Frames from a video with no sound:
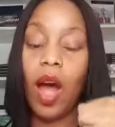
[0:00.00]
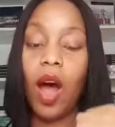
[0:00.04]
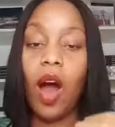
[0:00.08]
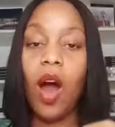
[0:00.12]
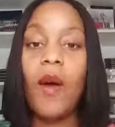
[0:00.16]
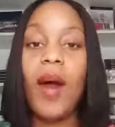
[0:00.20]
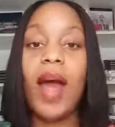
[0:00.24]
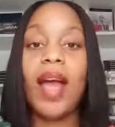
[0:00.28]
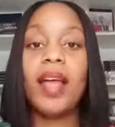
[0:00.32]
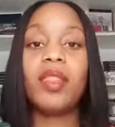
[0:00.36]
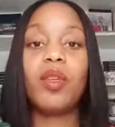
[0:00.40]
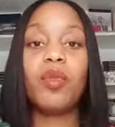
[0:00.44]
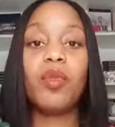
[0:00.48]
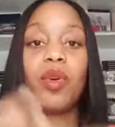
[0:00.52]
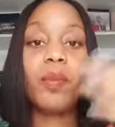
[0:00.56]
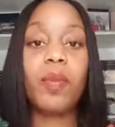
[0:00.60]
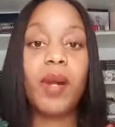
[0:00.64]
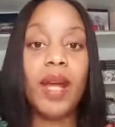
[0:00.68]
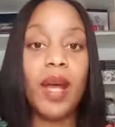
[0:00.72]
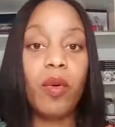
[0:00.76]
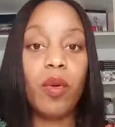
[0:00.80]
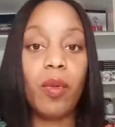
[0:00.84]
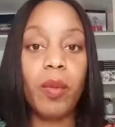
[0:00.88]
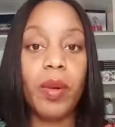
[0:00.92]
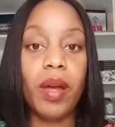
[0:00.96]
All right, the
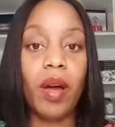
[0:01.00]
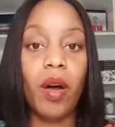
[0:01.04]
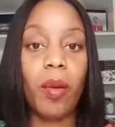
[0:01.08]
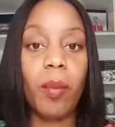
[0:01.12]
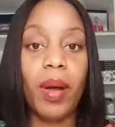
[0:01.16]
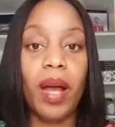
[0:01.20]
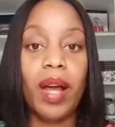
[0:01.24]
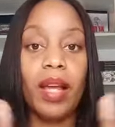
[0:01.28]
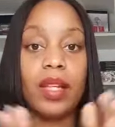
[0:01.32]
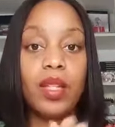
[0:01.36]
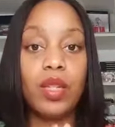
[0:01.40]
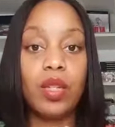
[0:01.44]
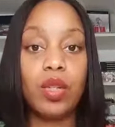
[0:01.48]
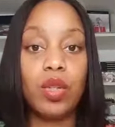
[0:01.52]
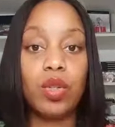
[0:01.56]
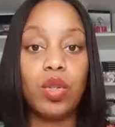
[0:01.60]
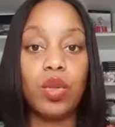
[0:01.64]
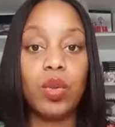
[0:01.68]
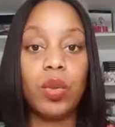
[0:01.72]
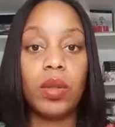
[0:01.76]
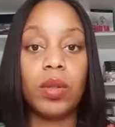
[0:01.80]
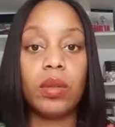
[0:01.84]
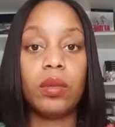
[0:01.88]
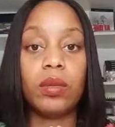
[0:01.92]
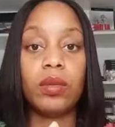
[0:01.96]
replay will be up as
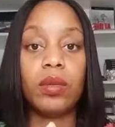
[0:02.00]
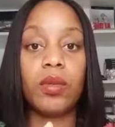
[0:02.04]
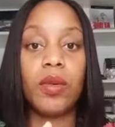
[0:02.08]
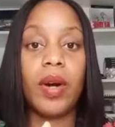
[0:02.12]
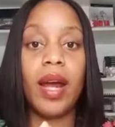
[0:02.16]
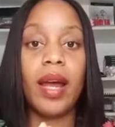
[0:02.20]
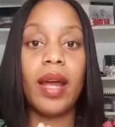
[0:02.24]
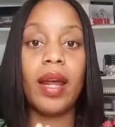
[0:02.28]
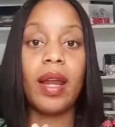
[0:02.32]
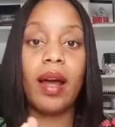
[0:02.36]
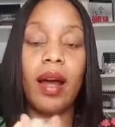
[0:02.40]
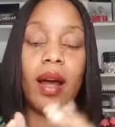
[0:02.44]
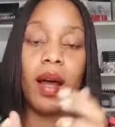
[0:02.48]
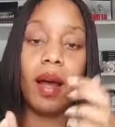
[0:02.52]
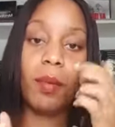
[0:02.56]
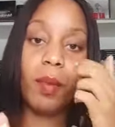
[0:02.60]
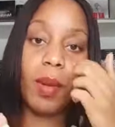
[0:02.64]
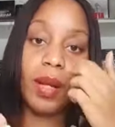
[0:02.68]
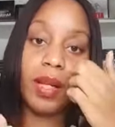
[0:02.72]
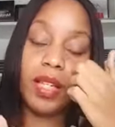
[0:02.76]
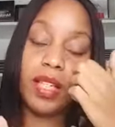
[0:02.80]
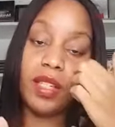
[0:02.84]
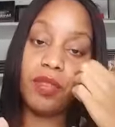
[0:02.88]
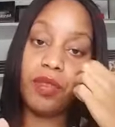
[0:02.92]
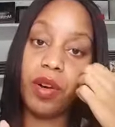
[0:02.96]
usual, right? Um,
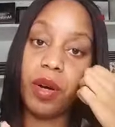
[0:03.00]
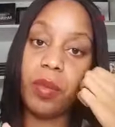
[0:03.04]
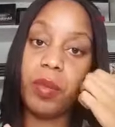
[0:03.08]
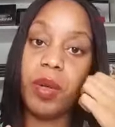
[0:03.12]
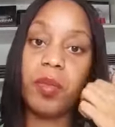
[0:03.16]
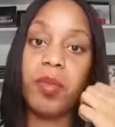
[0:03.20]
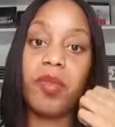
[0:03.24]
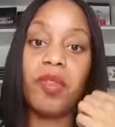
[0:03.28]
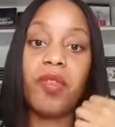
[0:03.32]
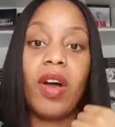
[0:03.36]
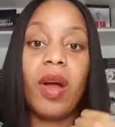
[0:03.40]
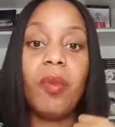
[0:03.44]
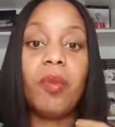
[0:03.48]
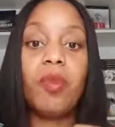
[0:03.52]
at least for a bit before